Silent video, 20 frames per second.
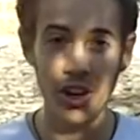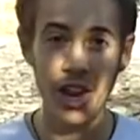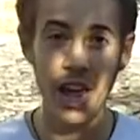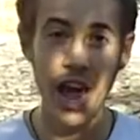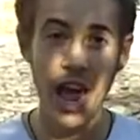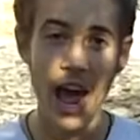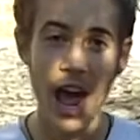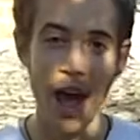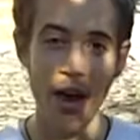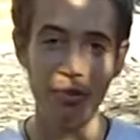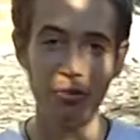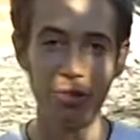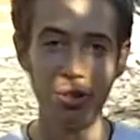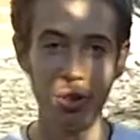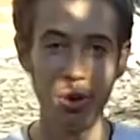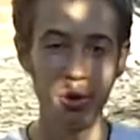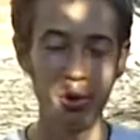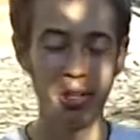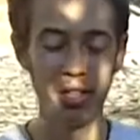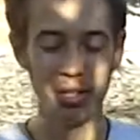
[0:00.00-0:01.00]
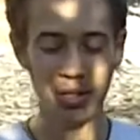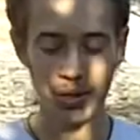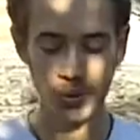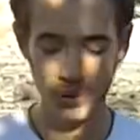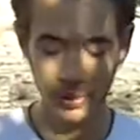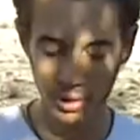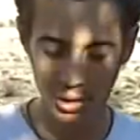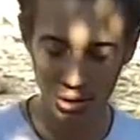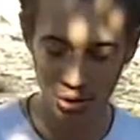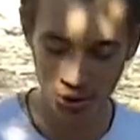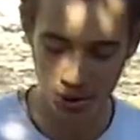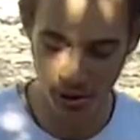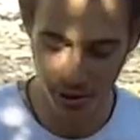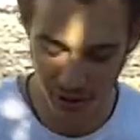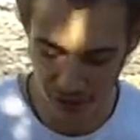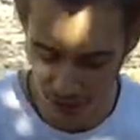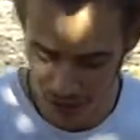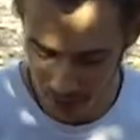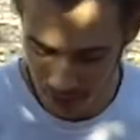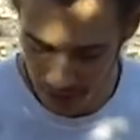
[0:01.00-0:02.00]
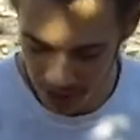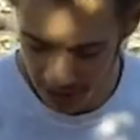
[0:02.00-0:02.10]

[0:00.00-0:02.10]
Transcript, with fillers: called half lotus, which is good for